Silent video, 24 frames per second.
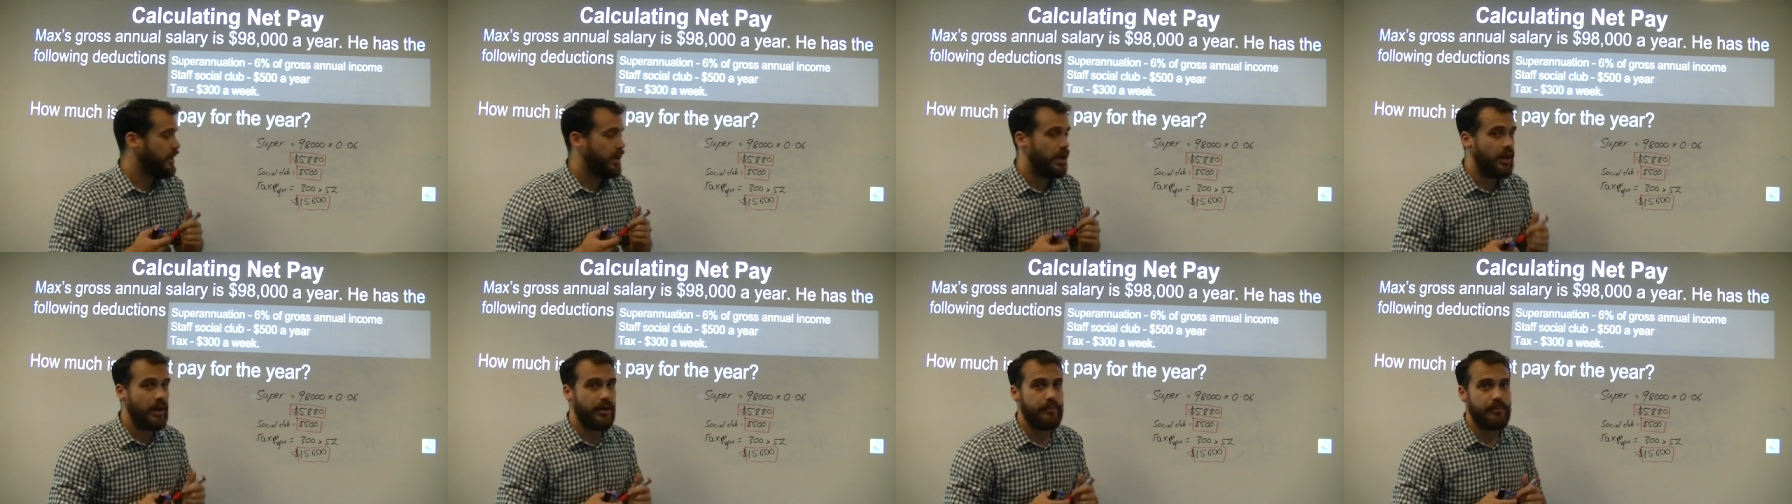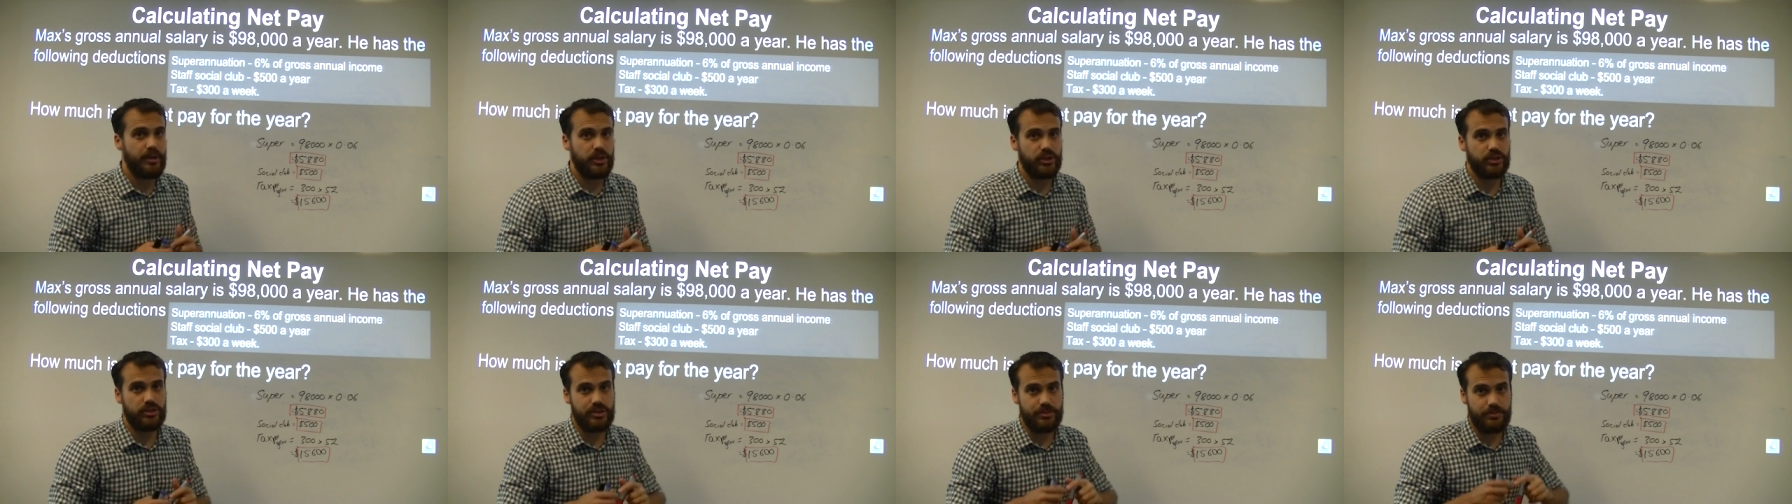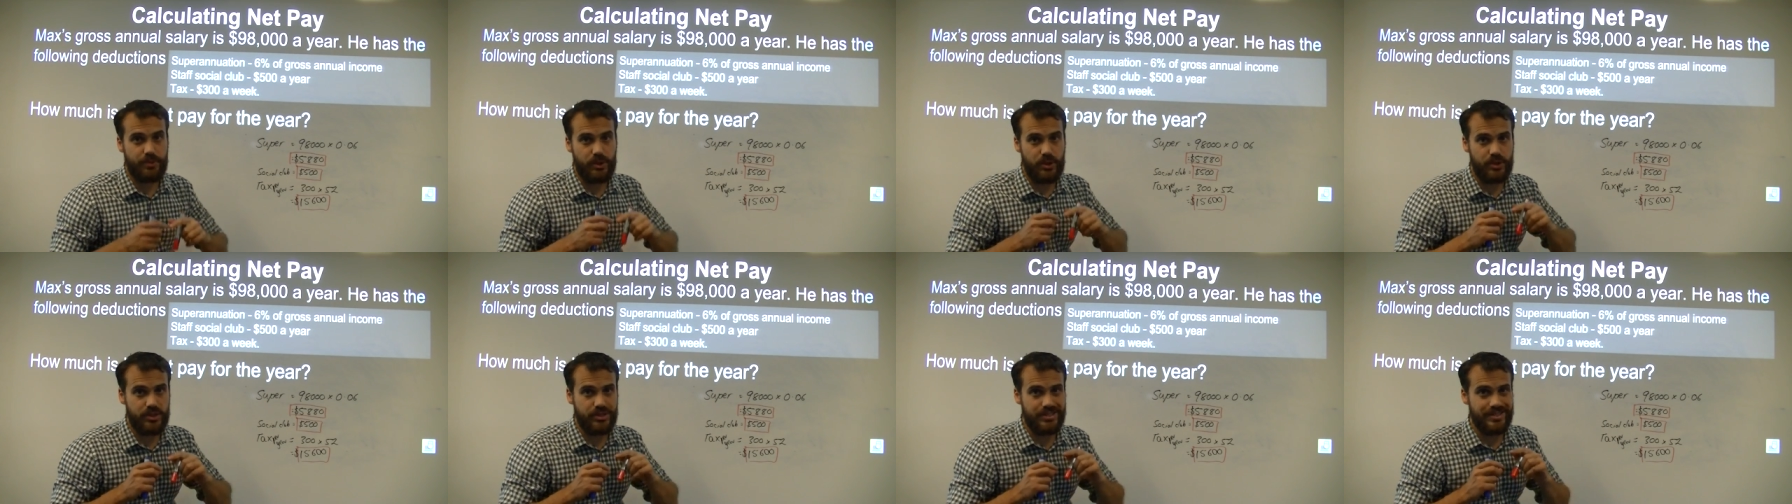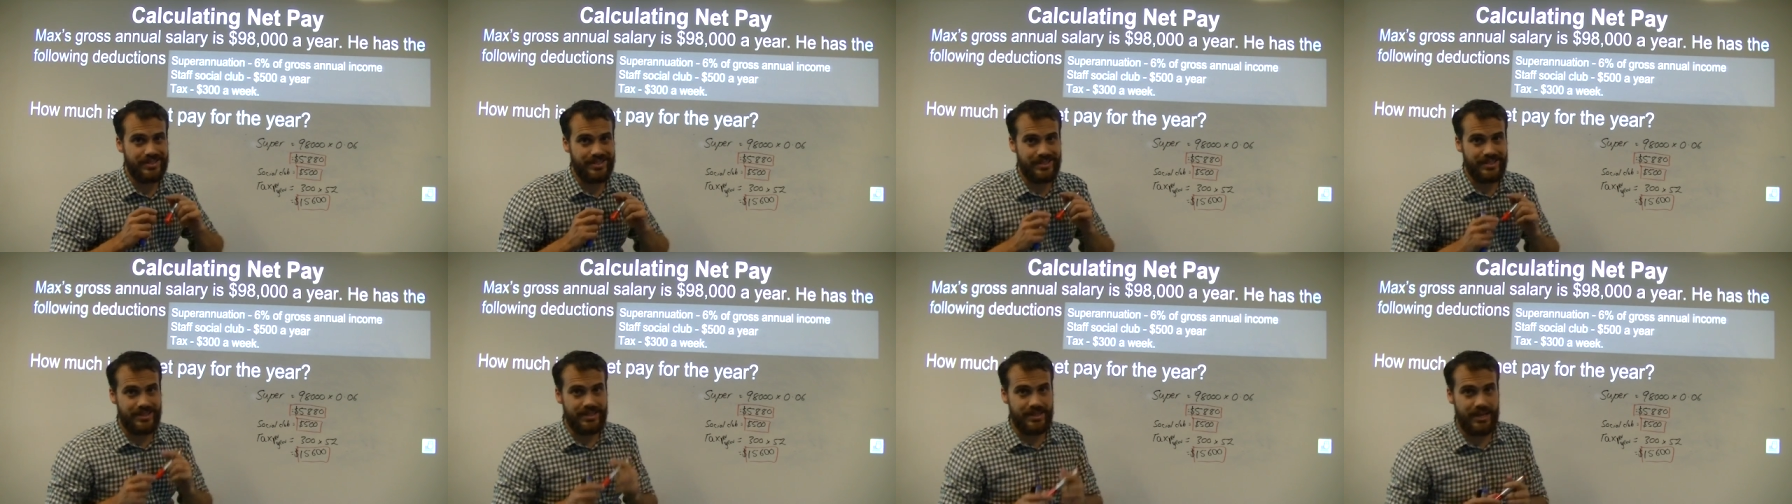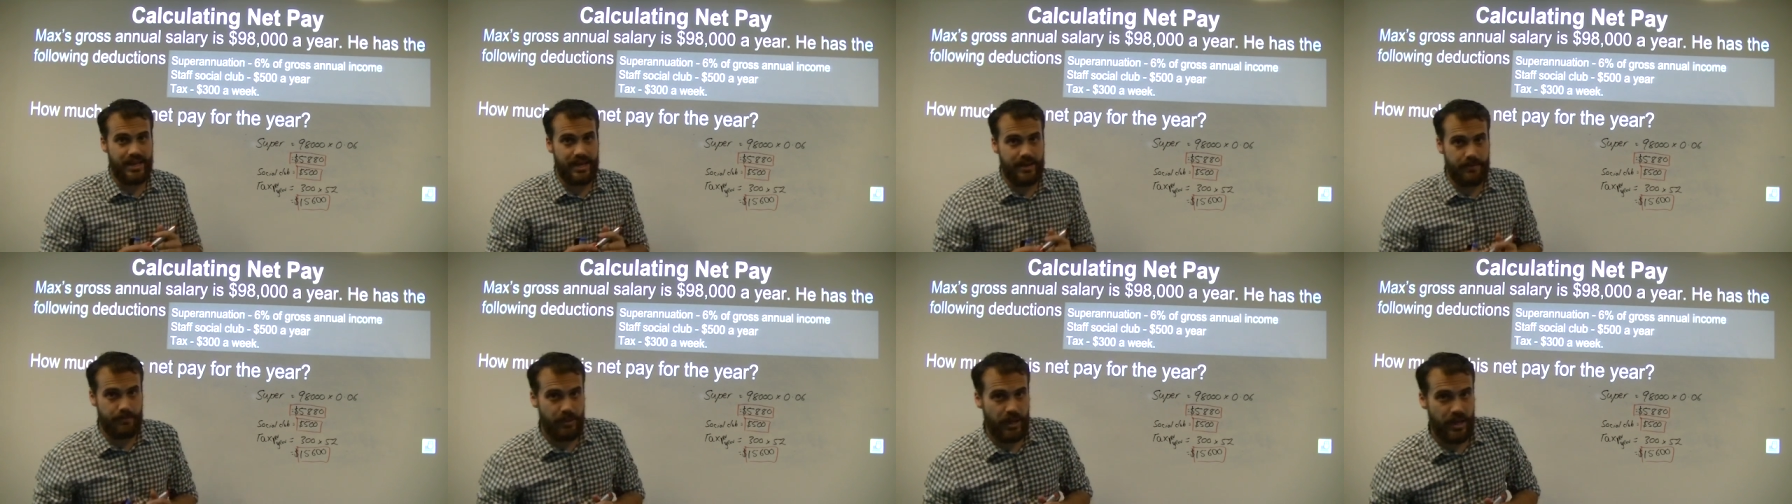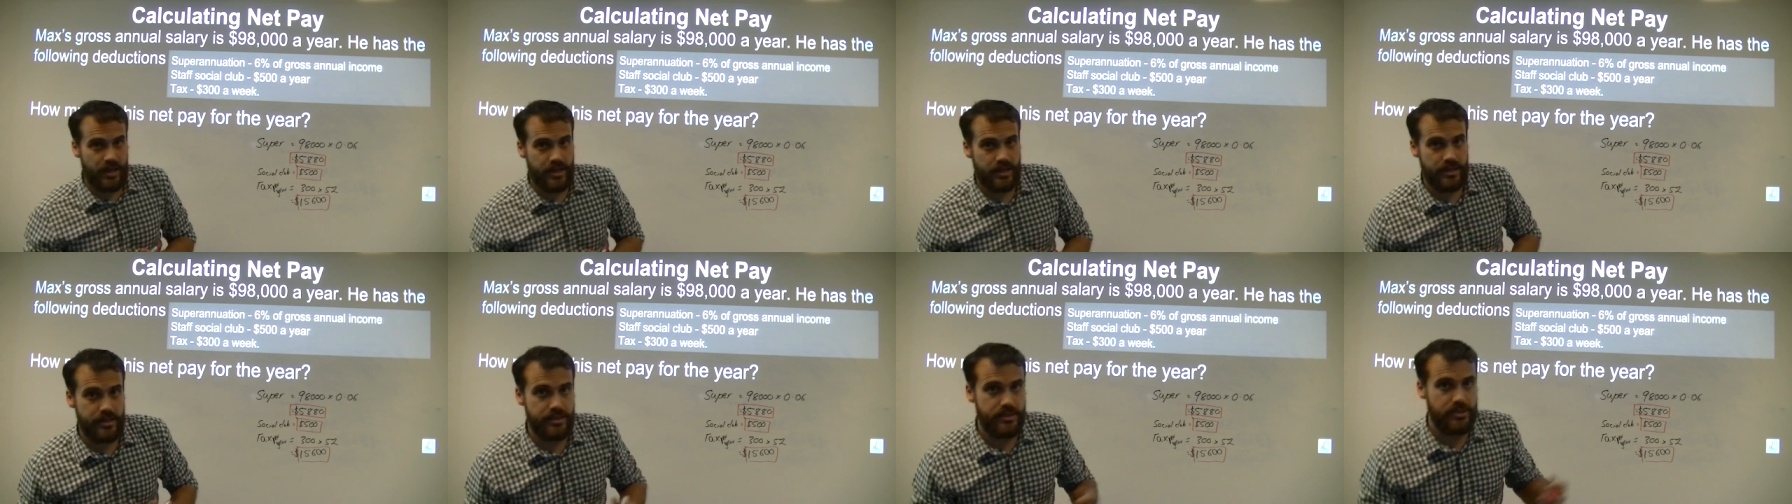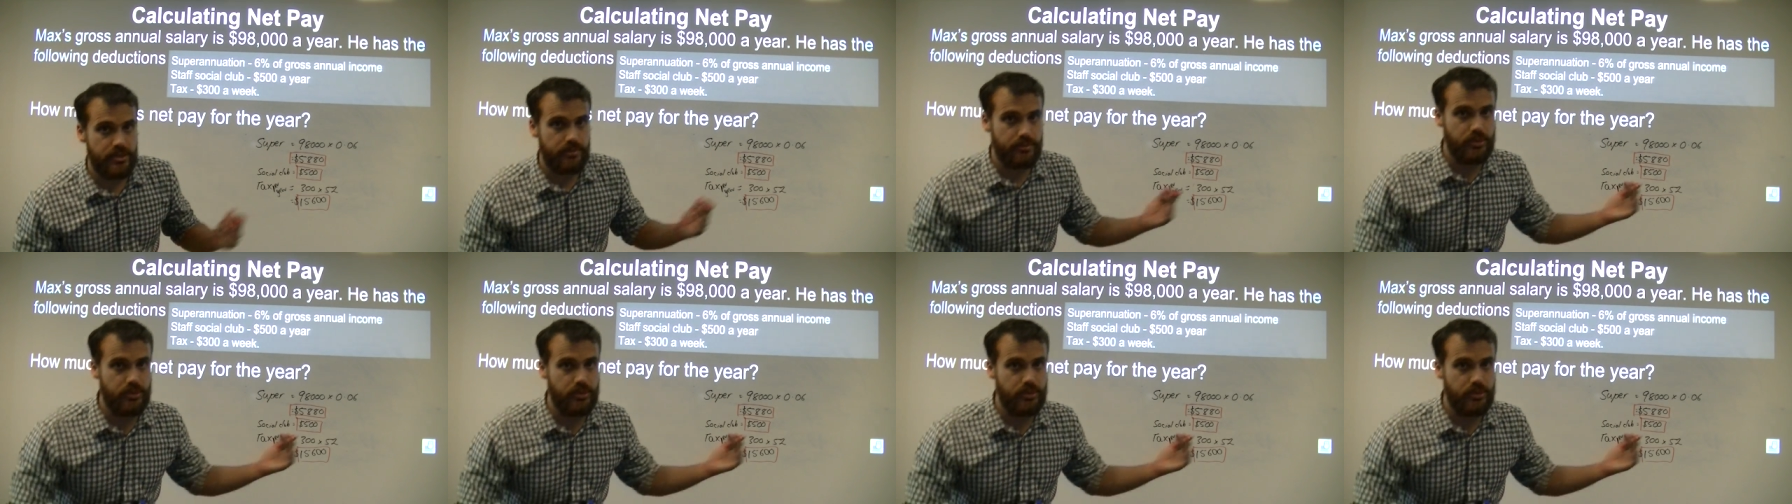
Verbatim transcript: how much this person's net pay is.